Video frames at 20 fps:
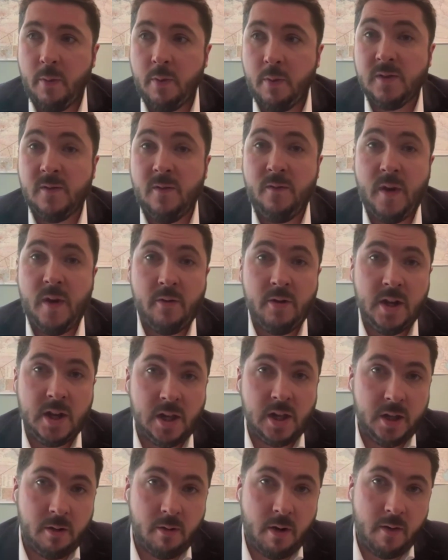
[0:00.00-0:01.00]
There was
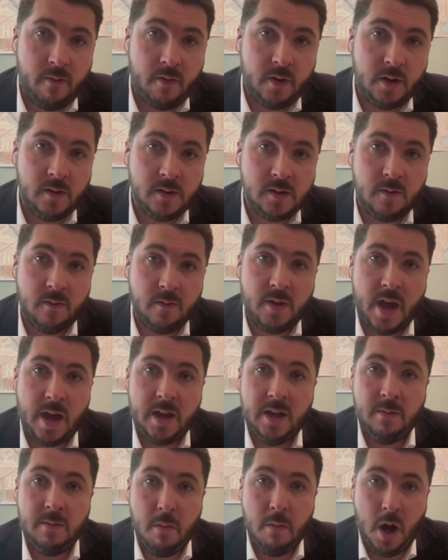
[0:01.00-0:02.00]
very clear evidence of
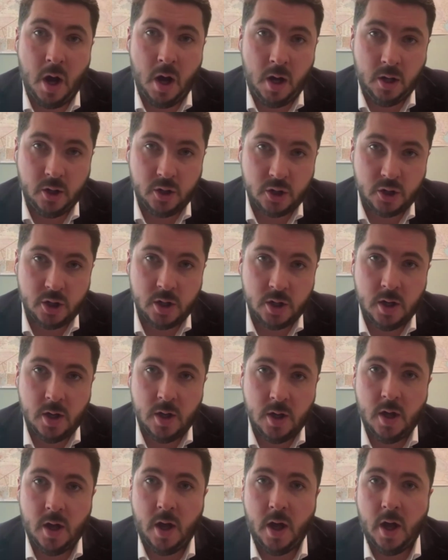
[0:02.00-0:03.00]
that in March,
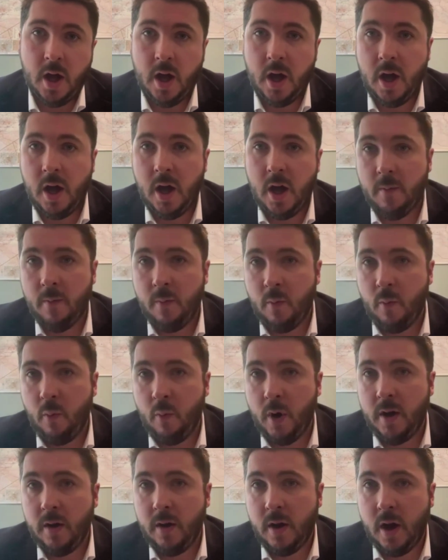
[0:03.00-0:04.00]

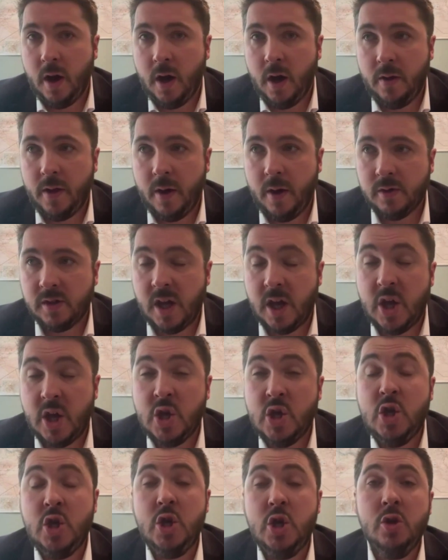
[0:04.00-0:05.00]
when there was
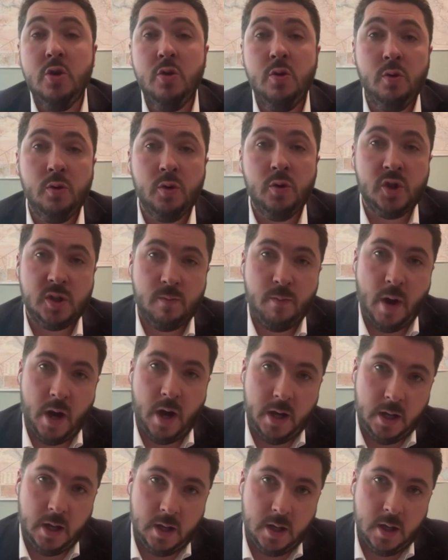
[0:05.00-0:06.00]
a huge
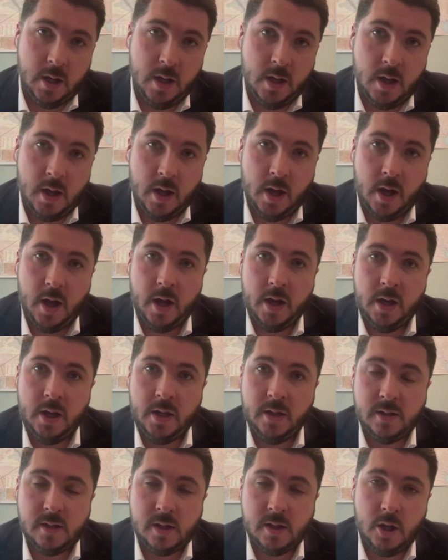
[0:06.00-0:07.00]
spike
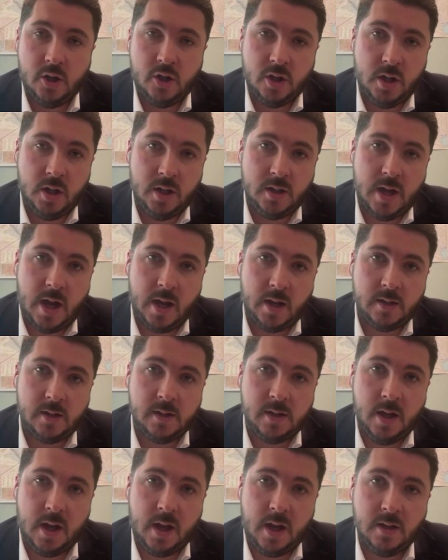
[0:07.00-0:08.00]
in insurgent
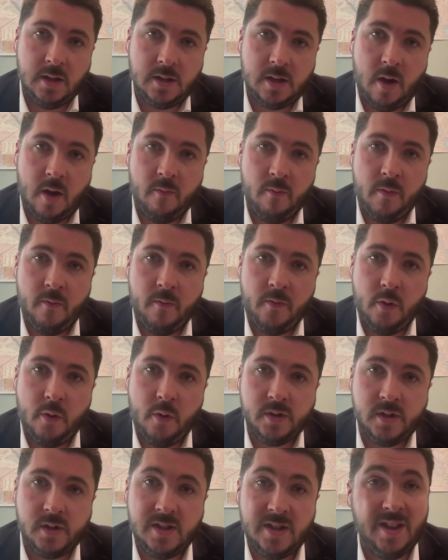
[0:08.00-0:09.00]
attacks against government
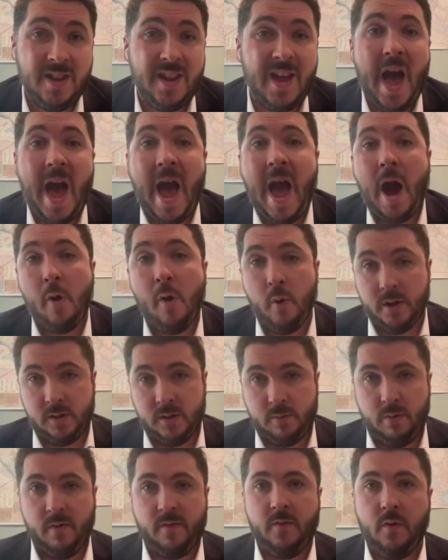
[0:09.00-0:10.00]
forces in the
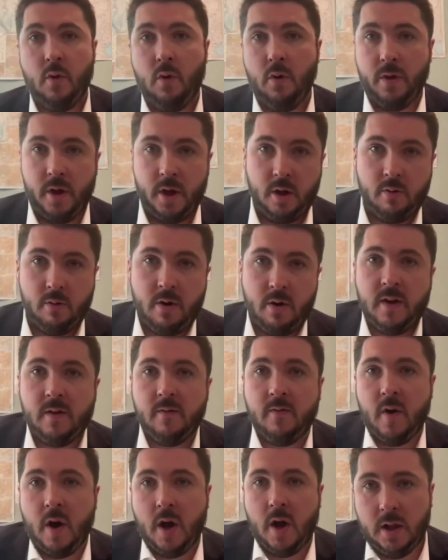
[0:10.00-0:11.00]
hours before the
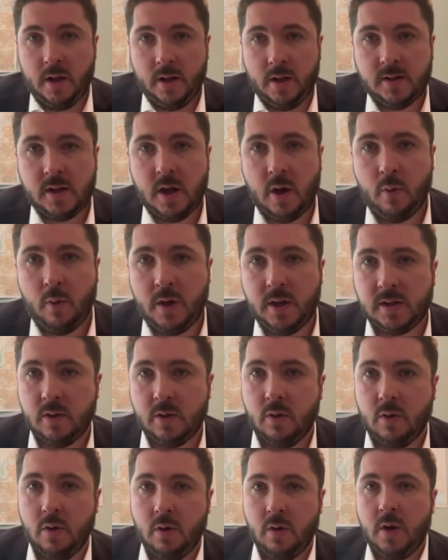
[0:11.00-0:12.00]
horrific violence that we
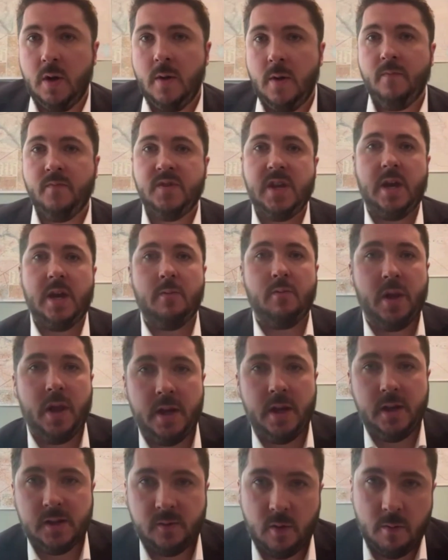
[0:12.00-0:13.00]
saw
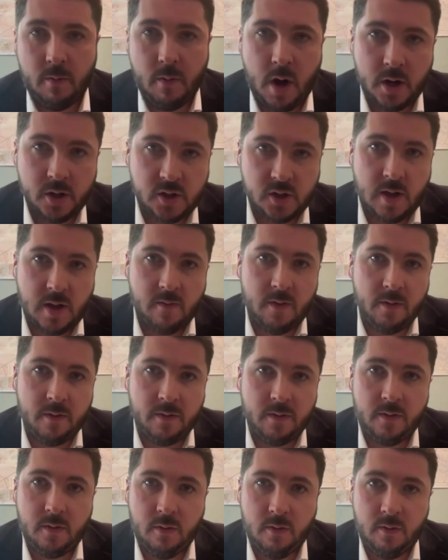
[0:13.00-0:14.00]
take place from March
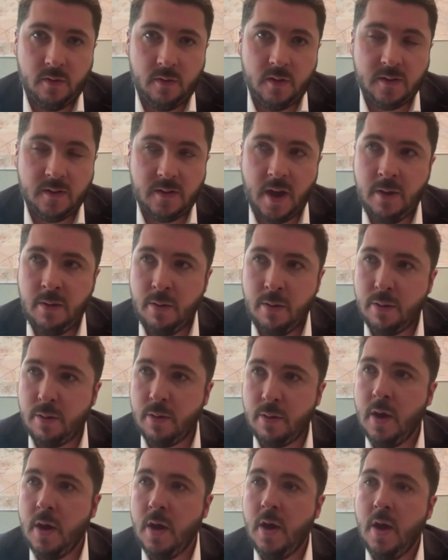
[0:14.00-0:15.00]
7th through to the
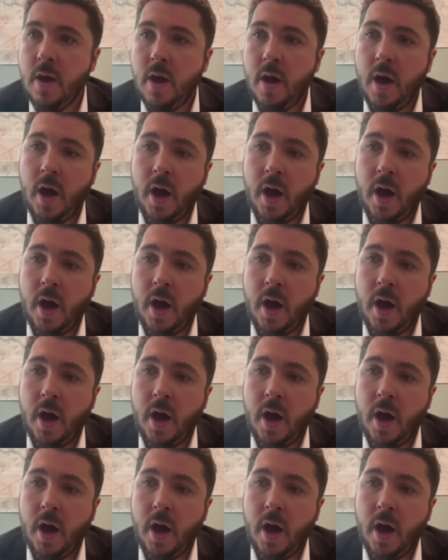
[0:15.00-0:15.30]
10th.